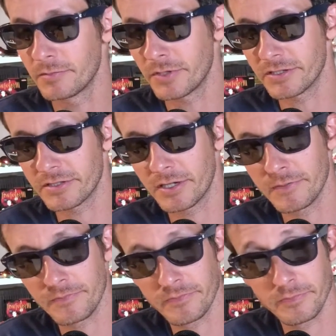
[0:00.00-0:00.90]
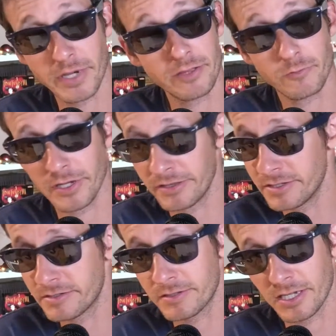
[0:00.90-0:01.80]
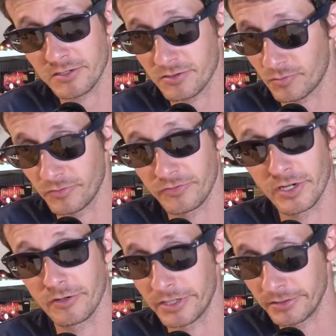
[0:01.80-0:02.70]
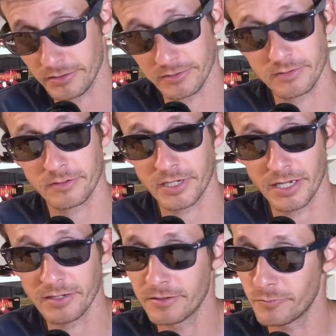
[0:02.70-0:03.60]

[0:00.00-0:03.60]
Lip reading: But by the way, these guesses were very good, okay?